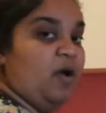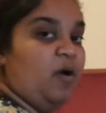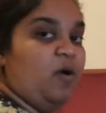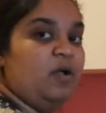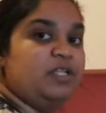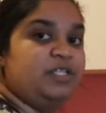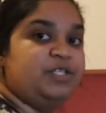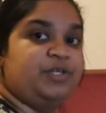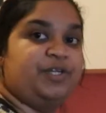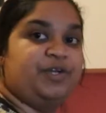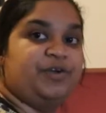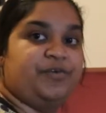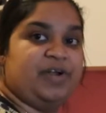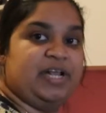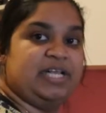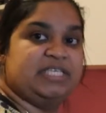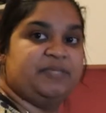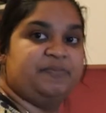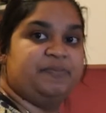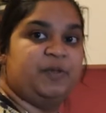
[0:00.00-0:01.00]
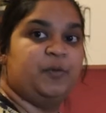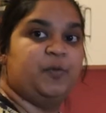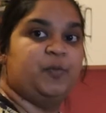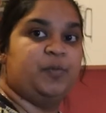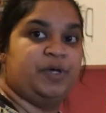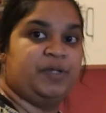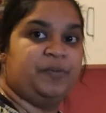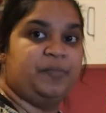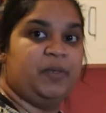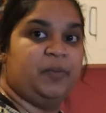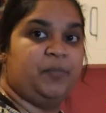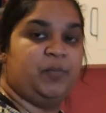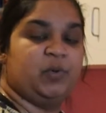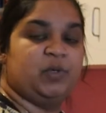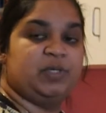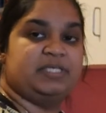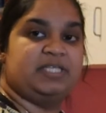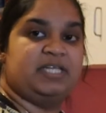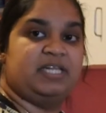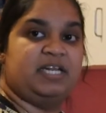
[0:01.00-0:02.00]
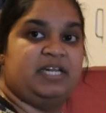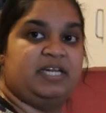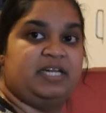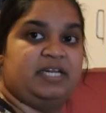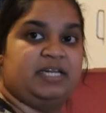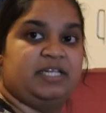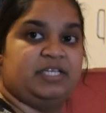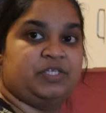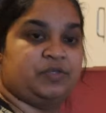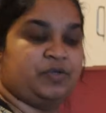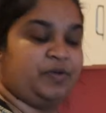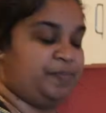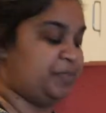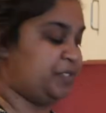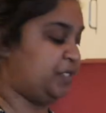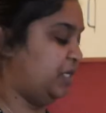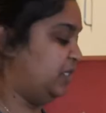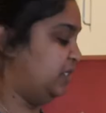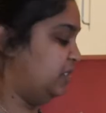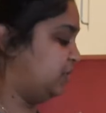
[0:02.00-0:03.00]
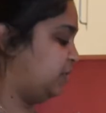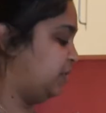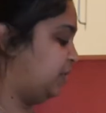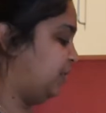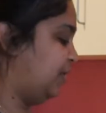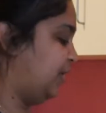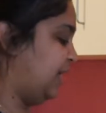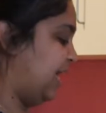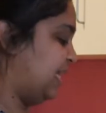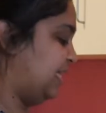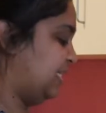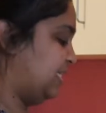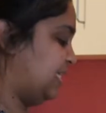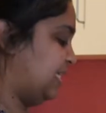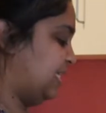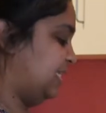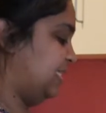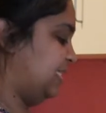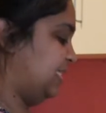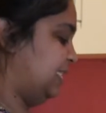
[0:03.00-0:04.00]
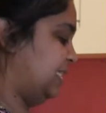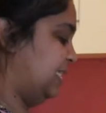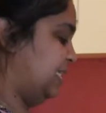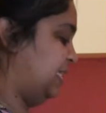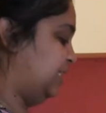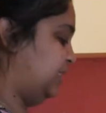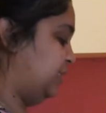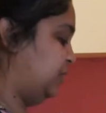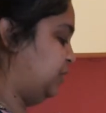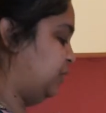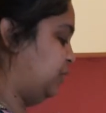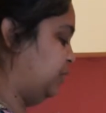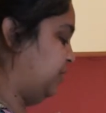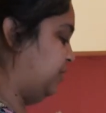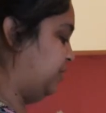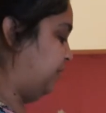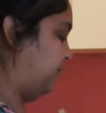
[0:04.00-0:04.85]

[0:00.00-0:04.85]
Also, the recipe would be posted in the description, so you guys can stay tuned